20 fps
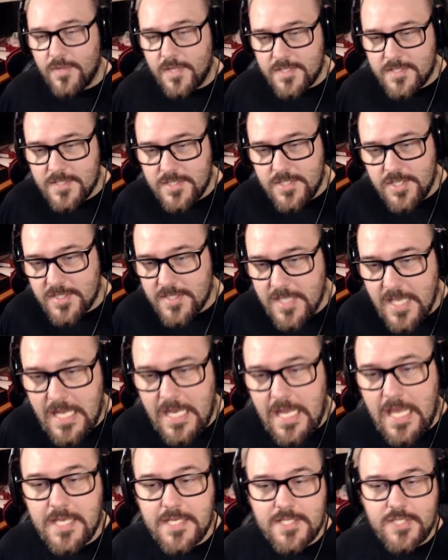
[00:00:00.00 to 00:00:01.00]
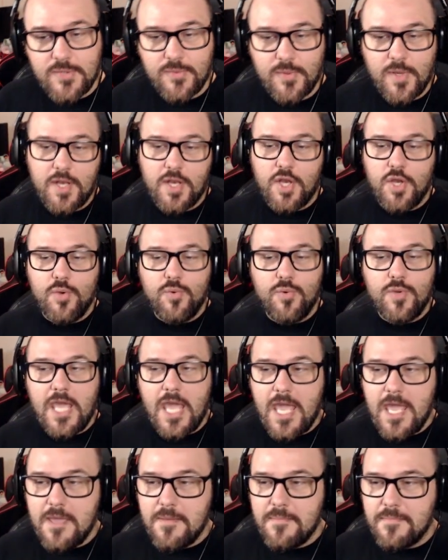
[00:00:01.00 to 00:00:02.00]
let's just get into it. New
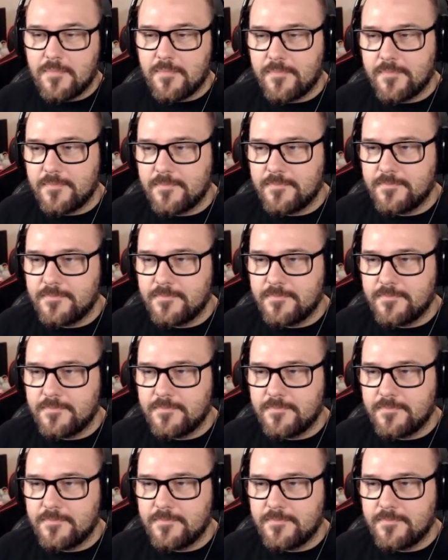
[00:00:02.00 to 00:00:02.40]
game.